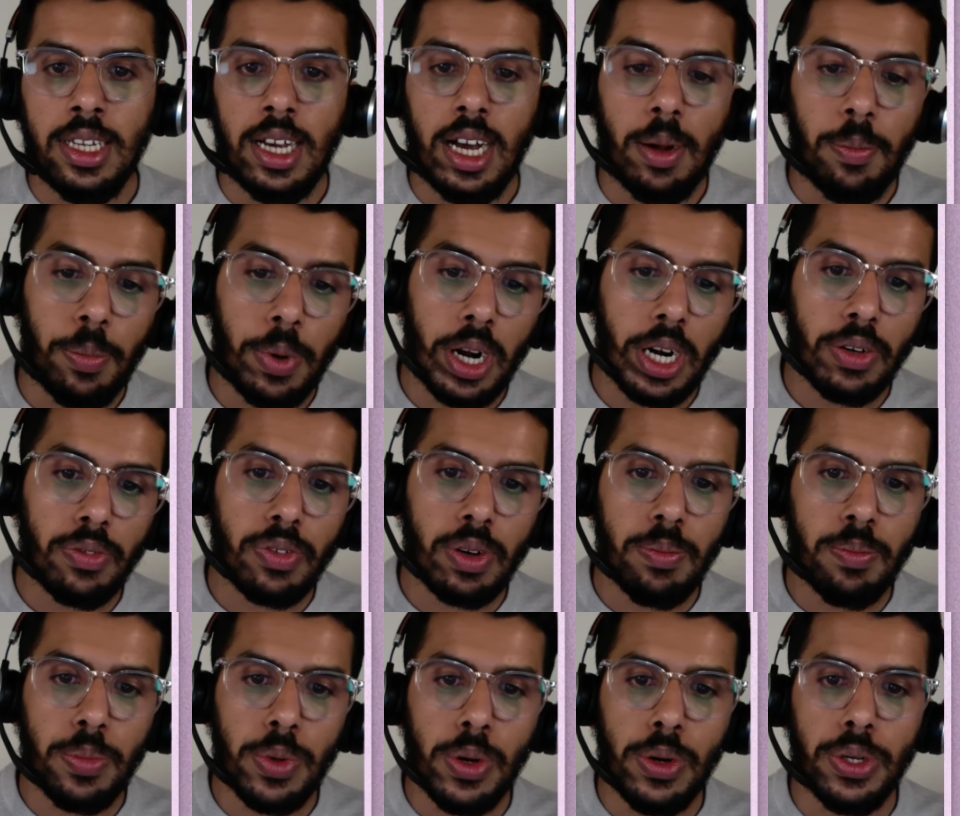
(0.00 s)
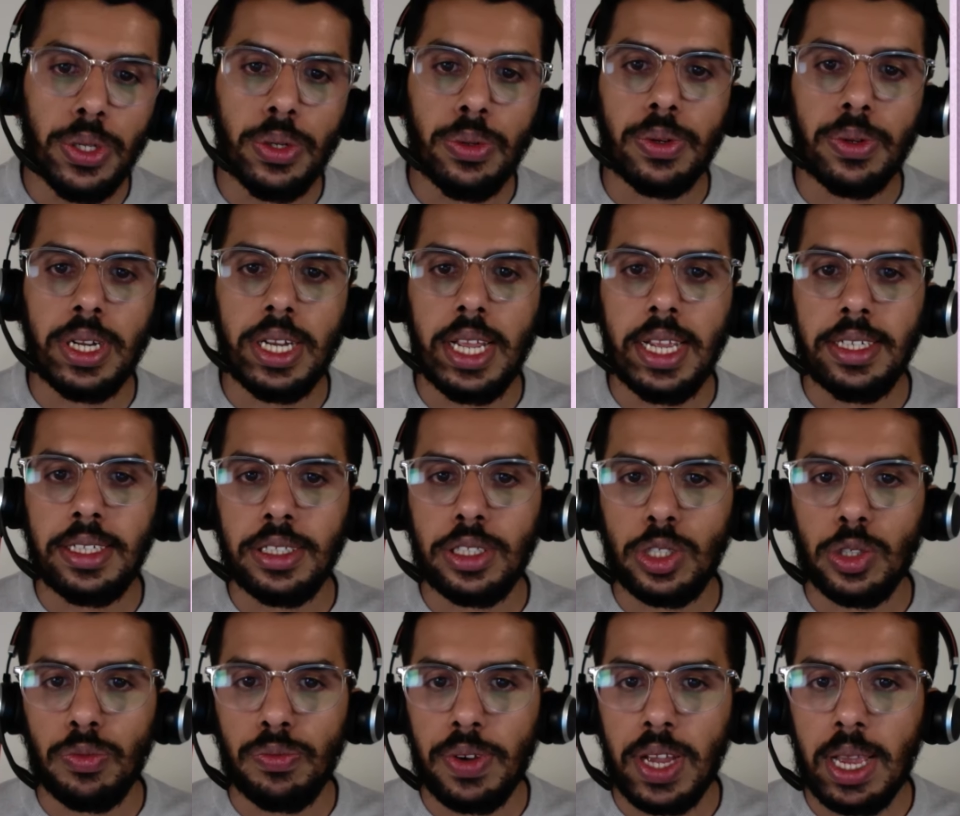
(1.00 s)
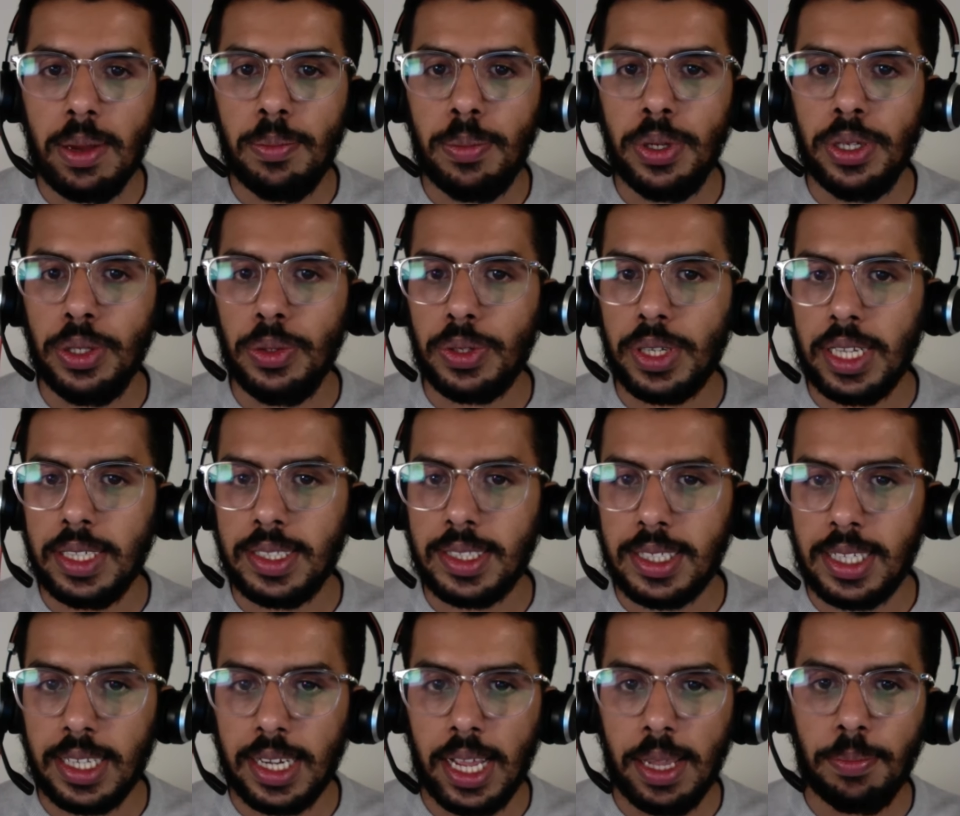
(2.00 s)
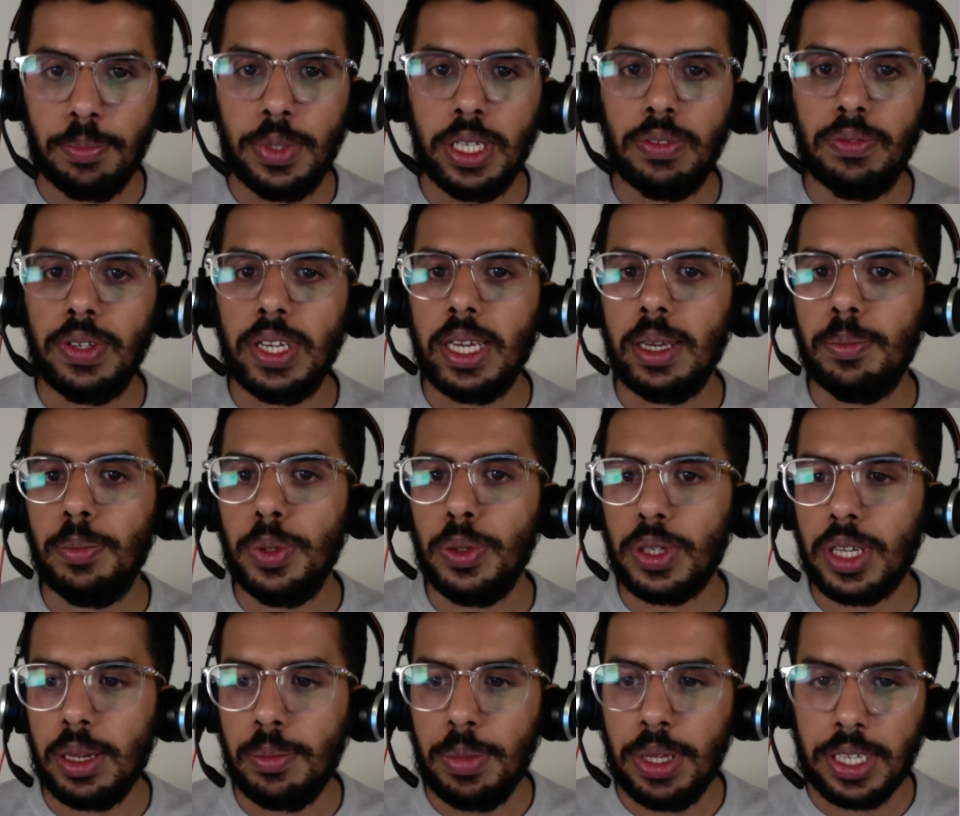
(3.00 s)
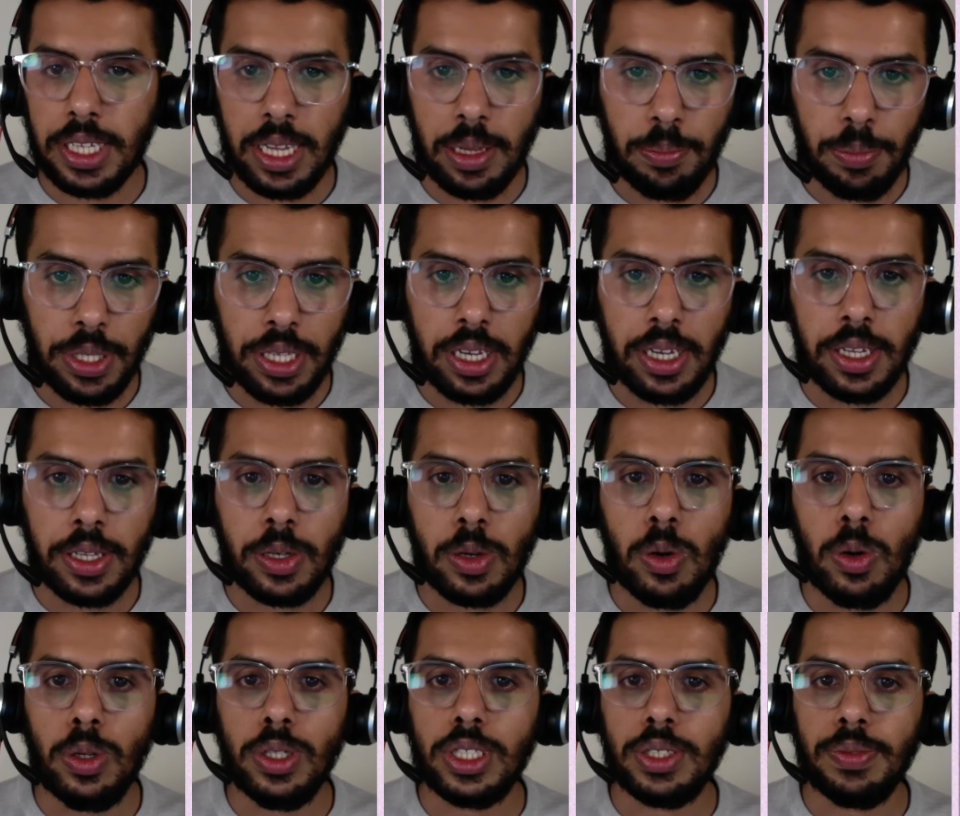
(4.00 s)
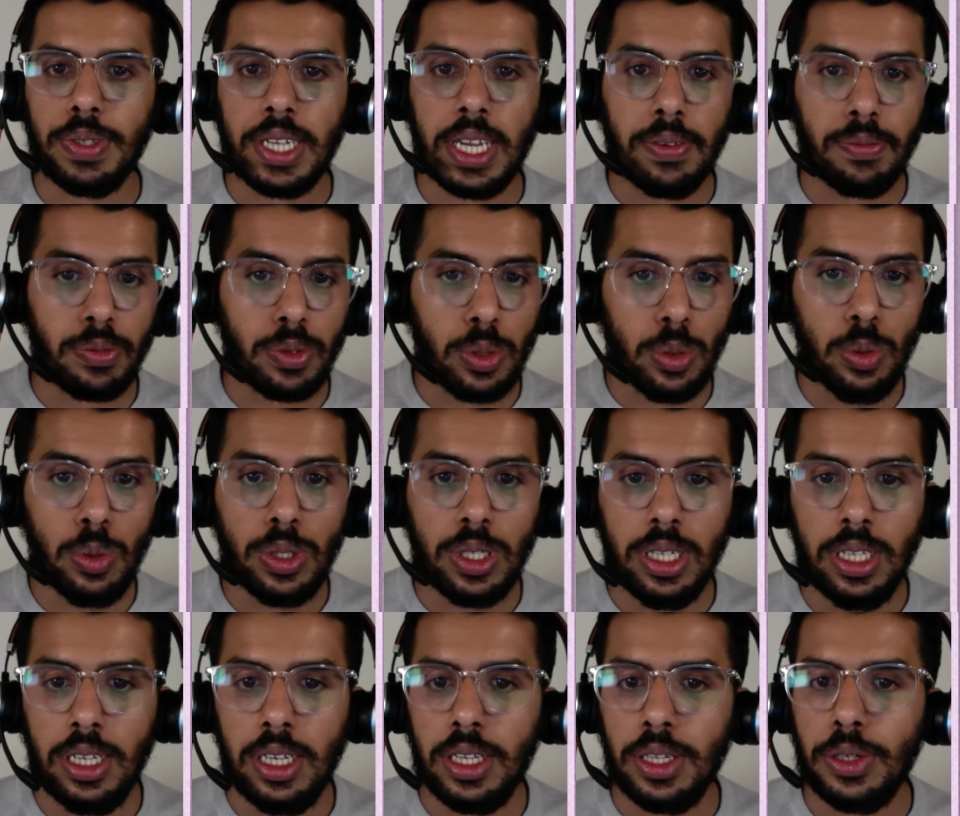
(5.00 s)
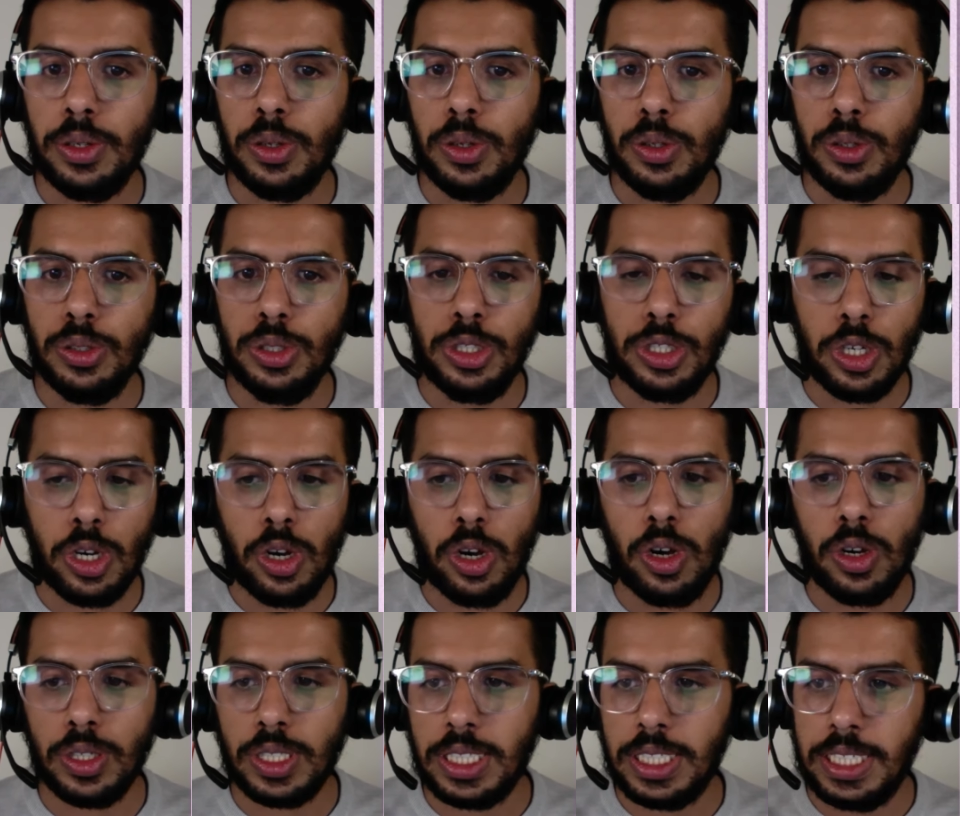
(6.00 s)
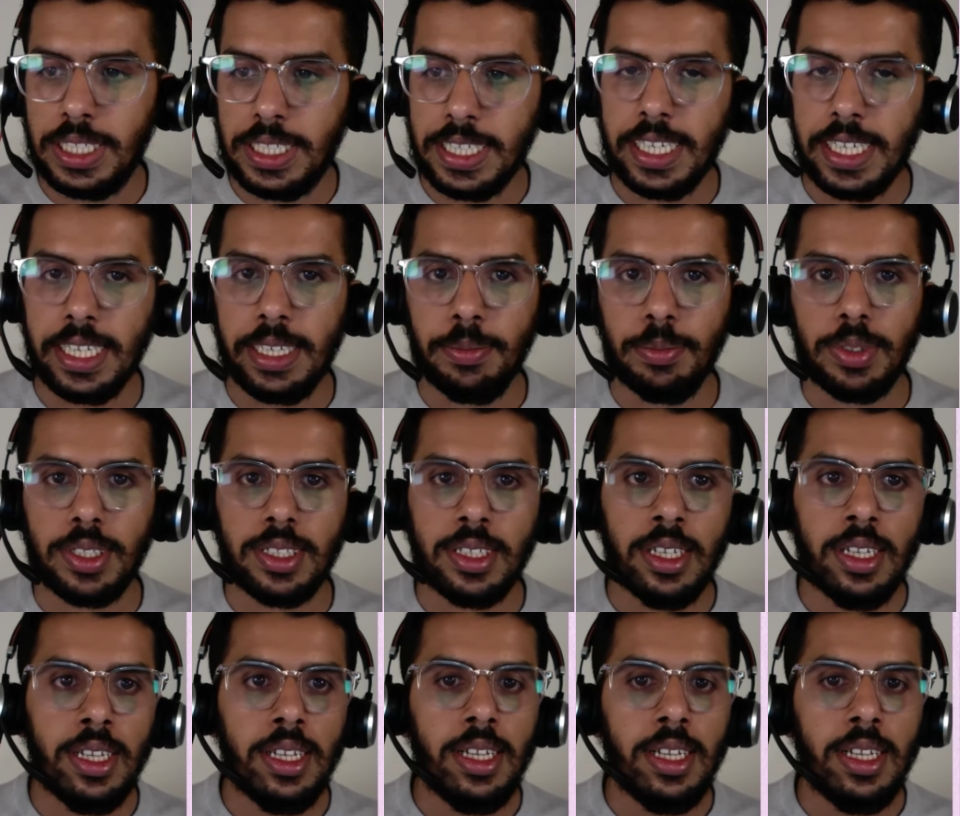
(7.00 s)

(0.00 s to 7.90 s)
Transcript: apart from Podio related to web. You can scrape the web, you can make API calls. We have Google, Docs, Teams,